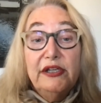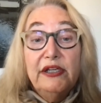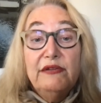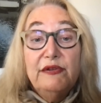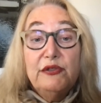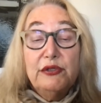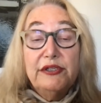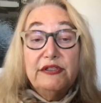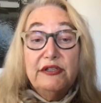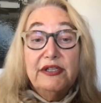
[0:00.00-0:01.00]

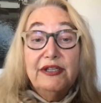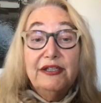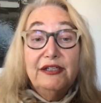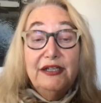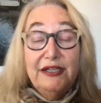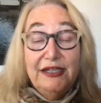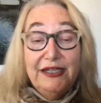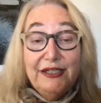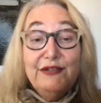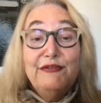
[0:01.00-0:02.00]

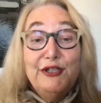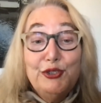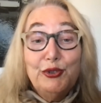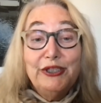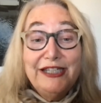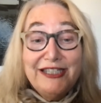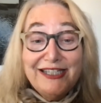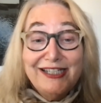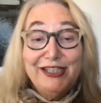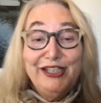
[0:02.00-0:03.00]

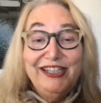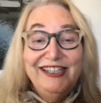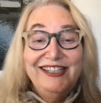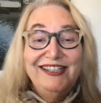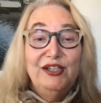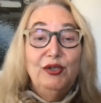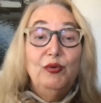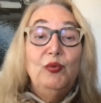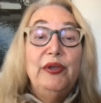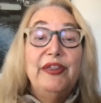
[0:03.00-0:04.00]
individualistically
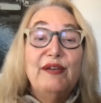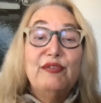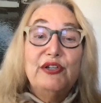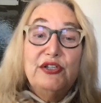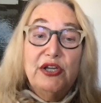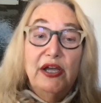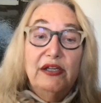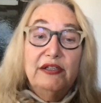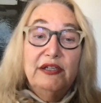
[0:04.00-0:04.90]
with every child.